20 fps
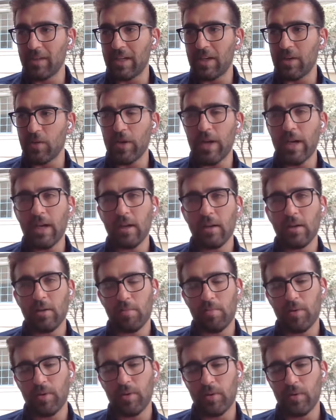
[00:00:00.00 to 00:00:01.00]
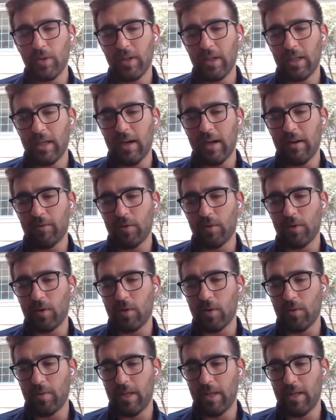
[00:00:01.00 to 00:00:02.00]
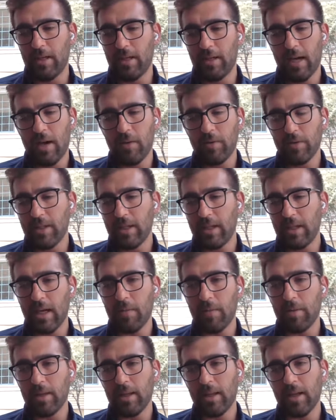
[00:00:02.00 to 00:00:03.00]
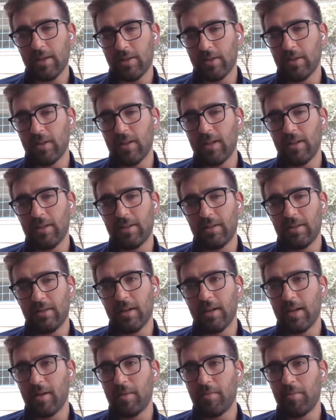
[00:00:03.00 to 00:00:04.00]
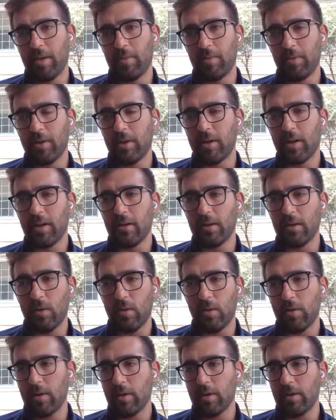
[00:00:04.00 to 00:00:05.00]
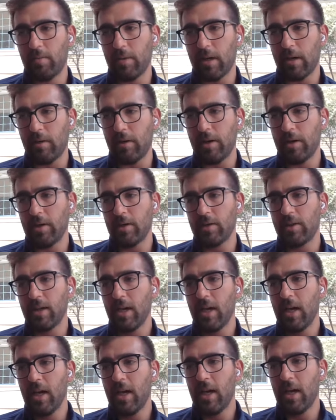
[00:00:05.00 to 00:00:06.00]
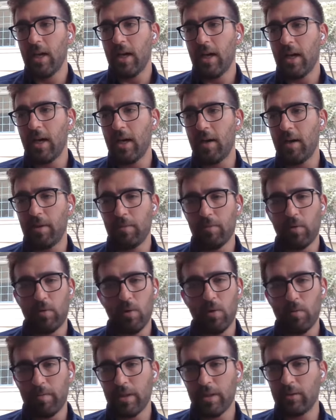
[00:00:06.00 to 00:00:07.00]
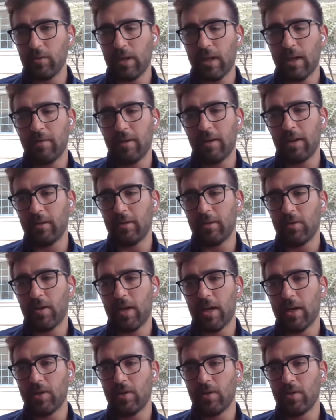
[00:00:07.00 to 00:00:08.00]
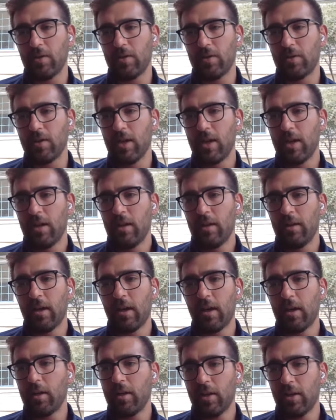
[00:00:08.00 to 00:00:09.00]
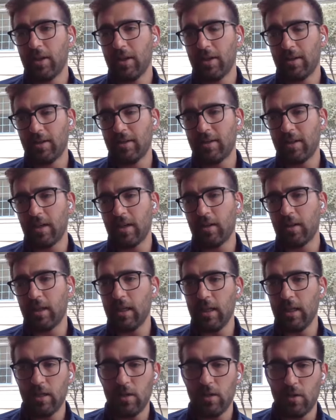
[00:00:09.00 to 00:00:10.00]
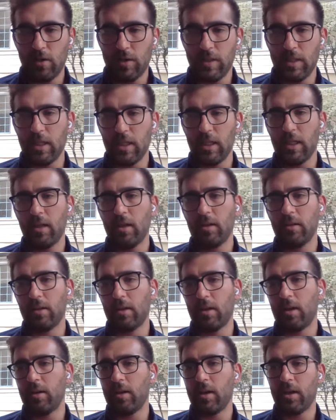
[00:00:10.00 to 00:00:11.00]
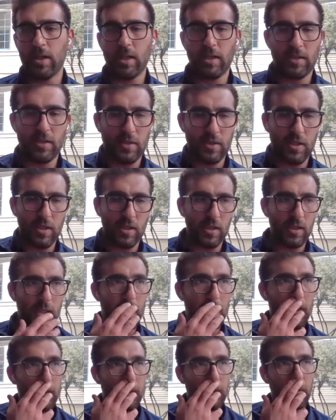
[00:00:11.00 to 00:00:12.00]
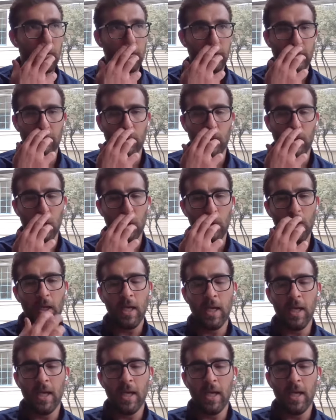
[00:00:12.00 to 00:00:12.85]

create an opportunity after COVID, I would say capitalize on this. People are going to lower the barriers, be more open to having interactions that are not necessarily in your city, that are not necessarily in your zip code.